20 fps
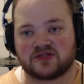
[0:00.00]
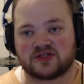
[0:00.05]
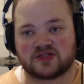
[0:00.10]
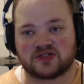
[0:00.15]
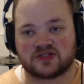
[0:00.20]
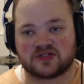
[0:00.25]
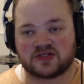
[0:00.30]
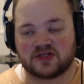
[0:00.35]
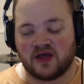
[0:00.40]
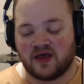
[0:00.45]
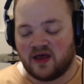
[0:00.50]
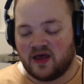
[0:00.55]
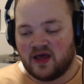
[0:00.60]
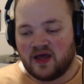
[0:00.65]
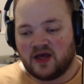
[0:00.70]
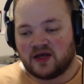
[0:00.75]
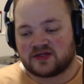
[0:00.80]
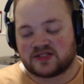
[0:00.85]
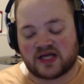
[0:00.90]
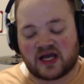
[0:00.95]
just
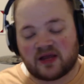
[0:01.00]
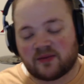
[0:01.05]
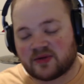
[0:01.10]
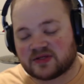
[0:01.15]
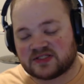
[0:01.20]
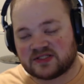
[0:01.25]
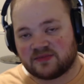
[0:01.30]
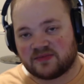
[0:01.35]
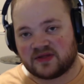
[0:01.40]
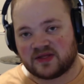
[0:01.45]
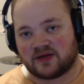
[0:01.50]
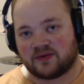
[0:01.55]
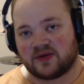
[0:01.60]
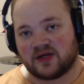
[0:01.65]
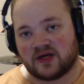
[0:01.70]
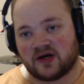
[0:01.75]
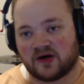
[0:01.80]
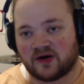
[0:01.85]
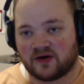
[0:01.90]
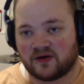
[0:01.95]
talking about something that we
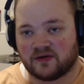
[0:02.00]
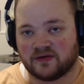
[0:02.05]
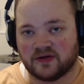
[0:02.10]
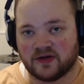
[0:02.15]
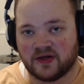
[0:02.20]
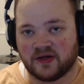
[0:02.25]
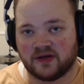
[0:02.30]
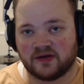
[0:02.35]
all,